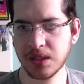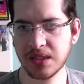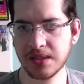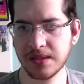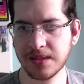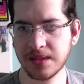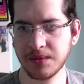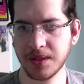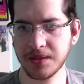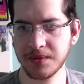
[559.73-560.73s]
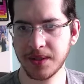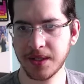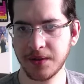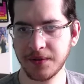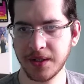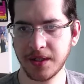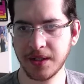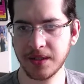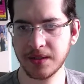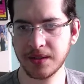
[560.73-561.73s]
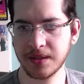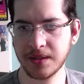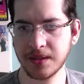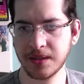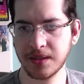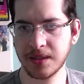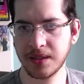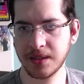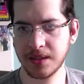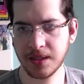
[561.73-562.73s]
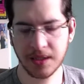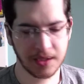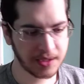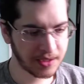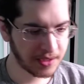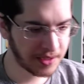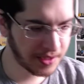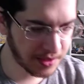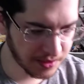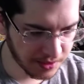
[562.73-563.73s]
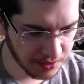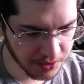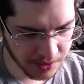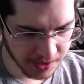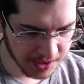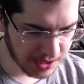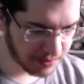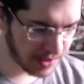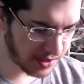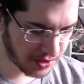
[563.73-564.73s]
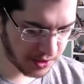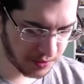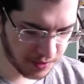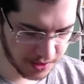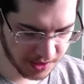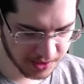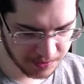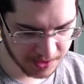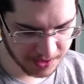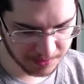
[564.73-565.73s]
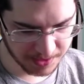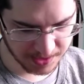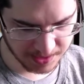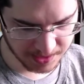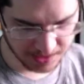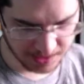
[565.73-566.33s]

see, what else we got over here? I did 2 drawings this week. I'll show you one, because one of them is...